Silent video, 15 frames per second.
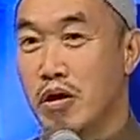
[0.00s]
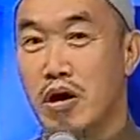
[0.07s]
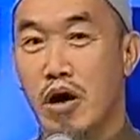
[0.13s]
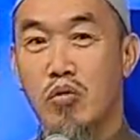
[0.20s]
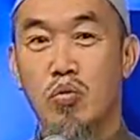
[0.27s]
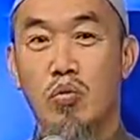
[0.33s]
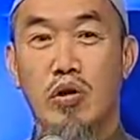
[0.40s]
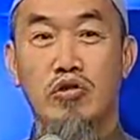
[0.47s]

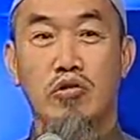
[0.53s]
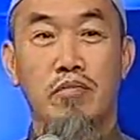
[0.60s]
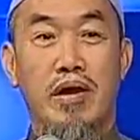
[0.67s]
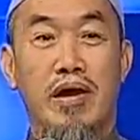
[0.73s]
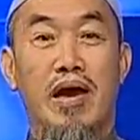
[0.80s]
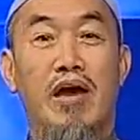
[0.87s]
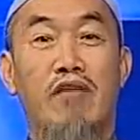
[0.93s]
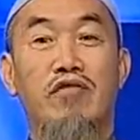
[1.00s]
because we want to
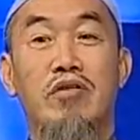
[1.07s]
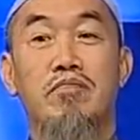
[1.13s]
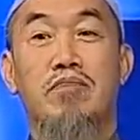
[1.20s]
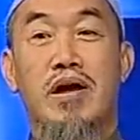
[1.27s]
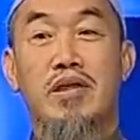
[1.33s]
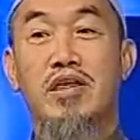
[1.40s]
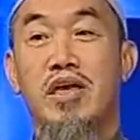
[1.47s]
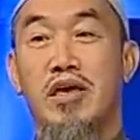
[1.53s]
make
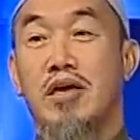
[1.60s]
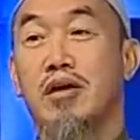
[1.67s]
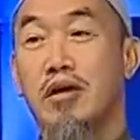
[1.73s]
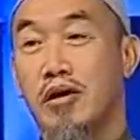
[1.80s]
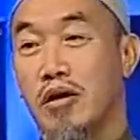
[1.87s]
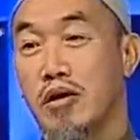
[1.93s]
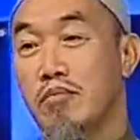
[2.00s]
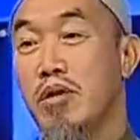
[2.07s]

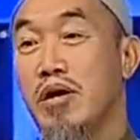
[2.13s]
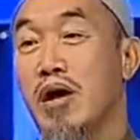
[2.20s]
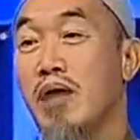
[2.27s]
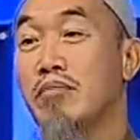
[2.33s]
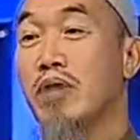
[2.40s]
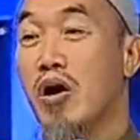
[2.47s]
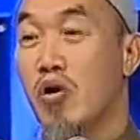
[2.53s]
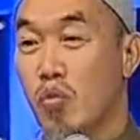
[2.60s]
everybody
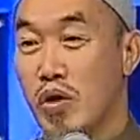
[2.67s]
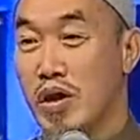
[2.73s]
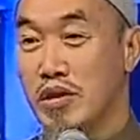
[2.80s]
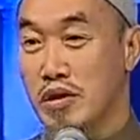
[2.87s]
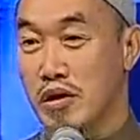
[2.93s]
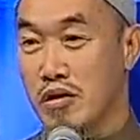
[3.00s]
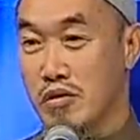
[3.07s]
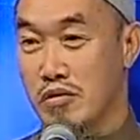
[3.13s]
become a
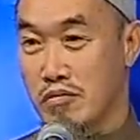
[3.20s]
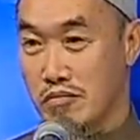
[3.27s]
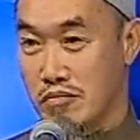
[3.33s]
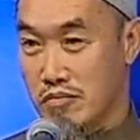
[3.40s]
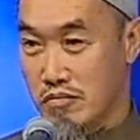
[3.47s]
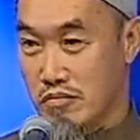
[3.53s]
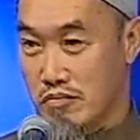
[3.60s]
winner.